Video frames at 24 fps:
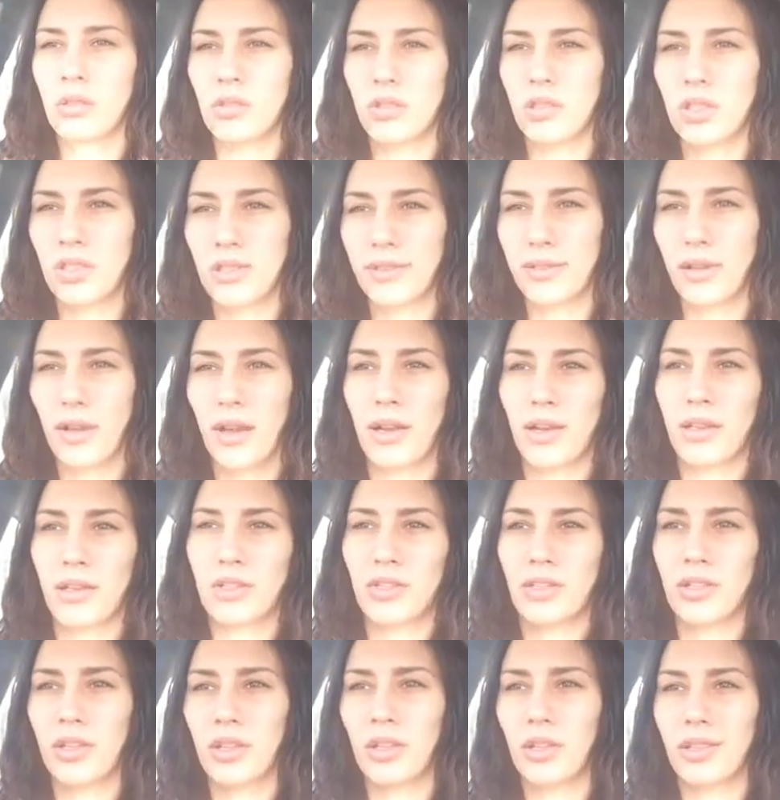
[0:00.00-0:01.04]

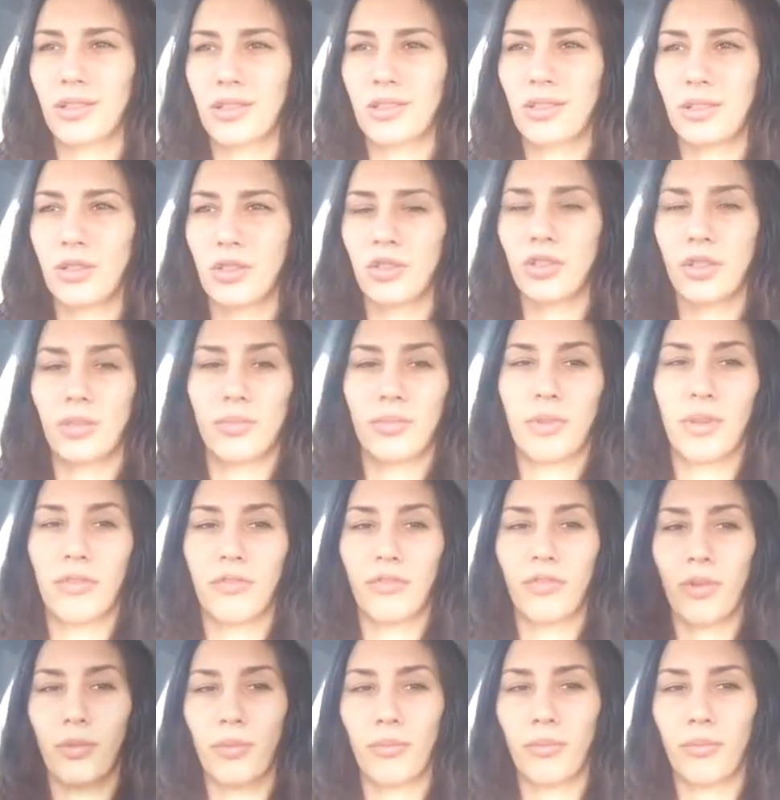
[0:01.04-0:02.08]
decided to exclude me
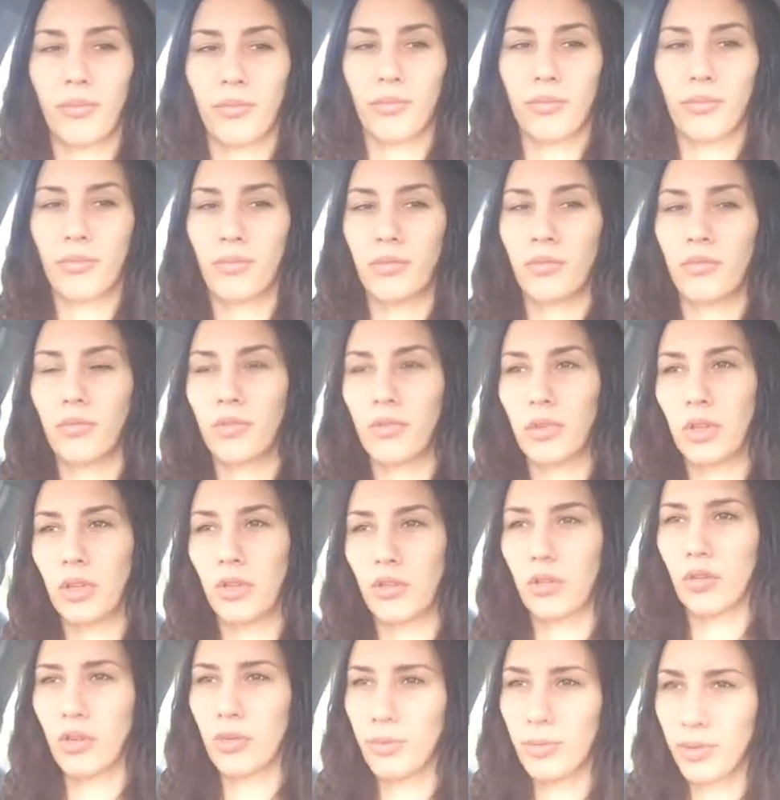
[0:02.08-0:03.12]
from the
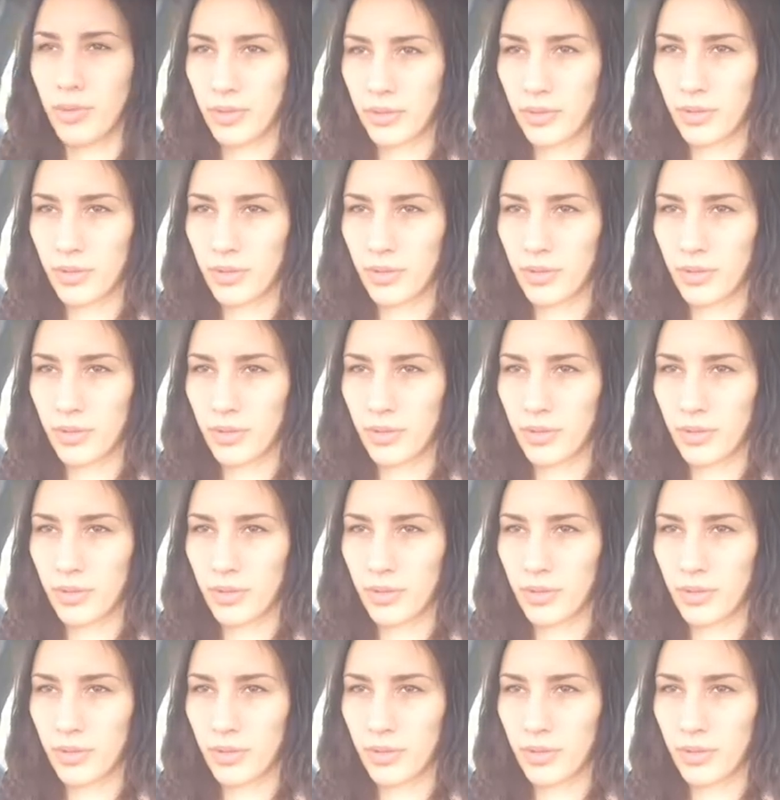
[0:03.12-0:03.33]
group.